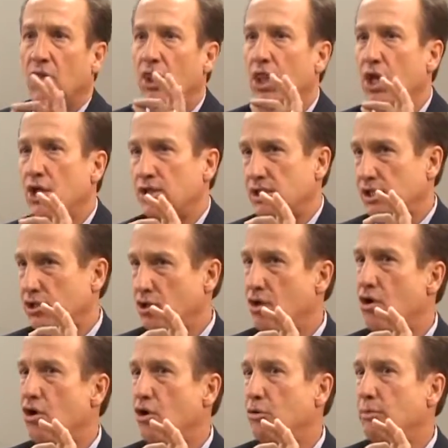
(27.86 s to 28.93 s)
There's a
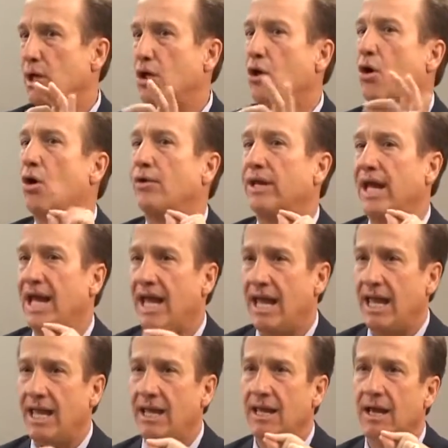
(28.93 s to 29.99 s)
term called
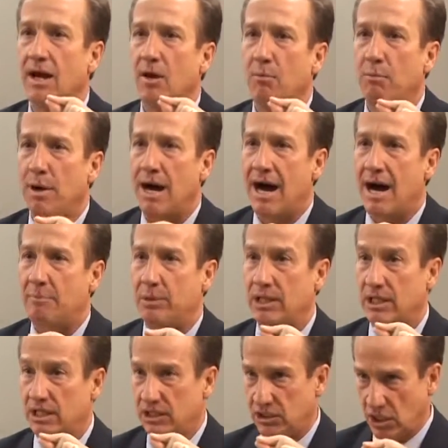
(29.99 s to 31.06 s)

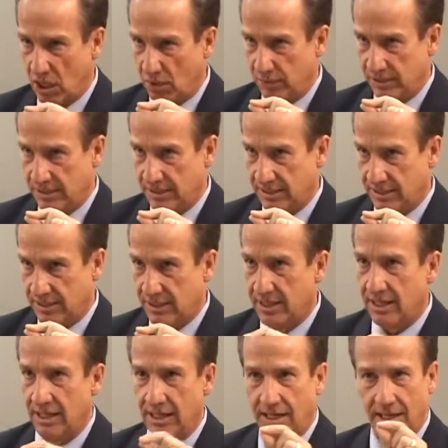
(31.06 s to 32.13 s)
apoptosis.
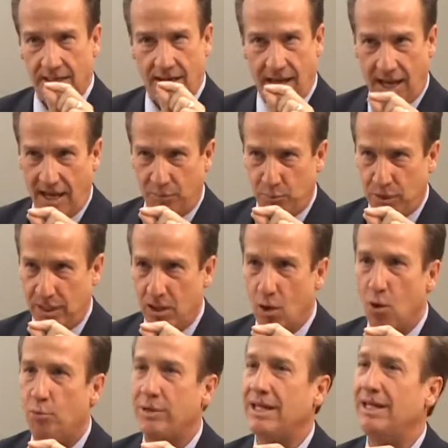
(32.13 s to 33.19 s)

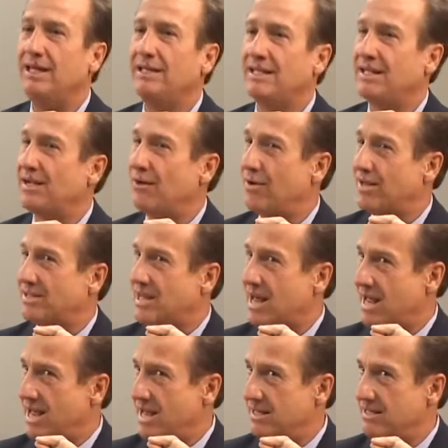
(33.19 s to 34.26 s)

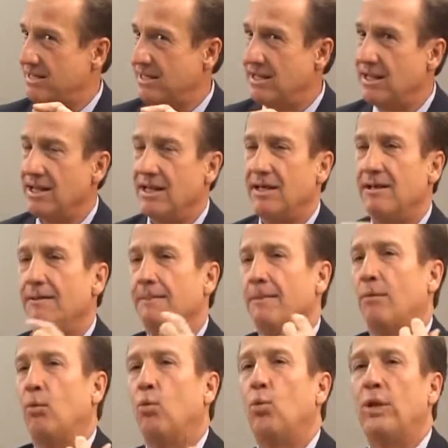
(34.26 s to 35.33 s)
A-P-O-P-T-O-S-I-S.
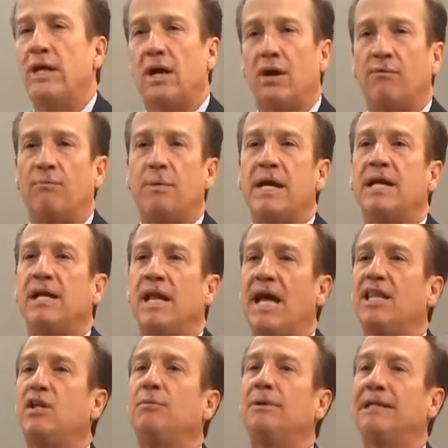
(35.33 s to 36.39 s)
We have been
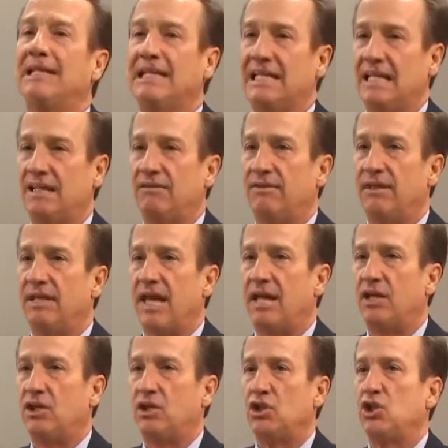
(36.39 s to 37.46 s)
led to believe that